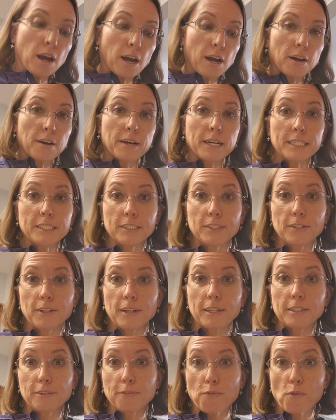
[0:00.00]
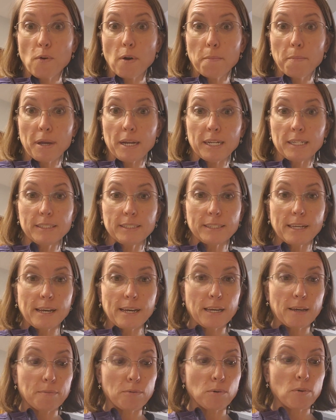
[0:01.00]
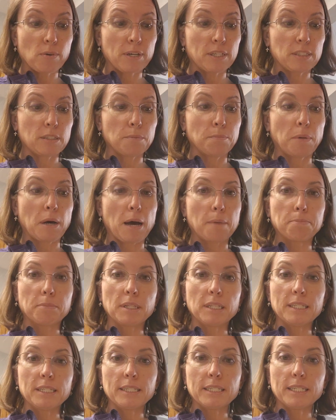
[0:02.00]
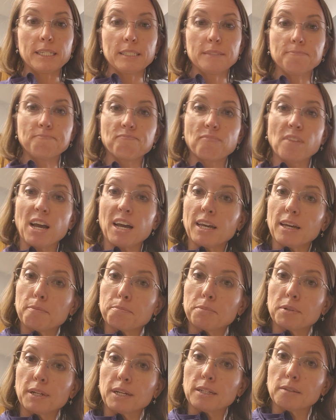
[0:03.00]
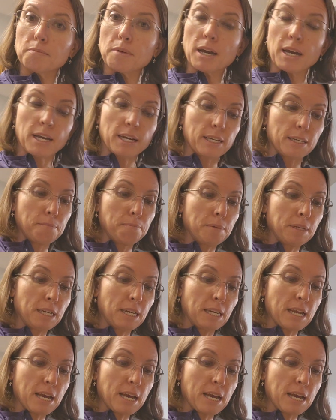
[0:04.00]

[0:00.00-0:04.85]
All right, so that's 4 minutes. I am going to pop the lid. I unplugged my mini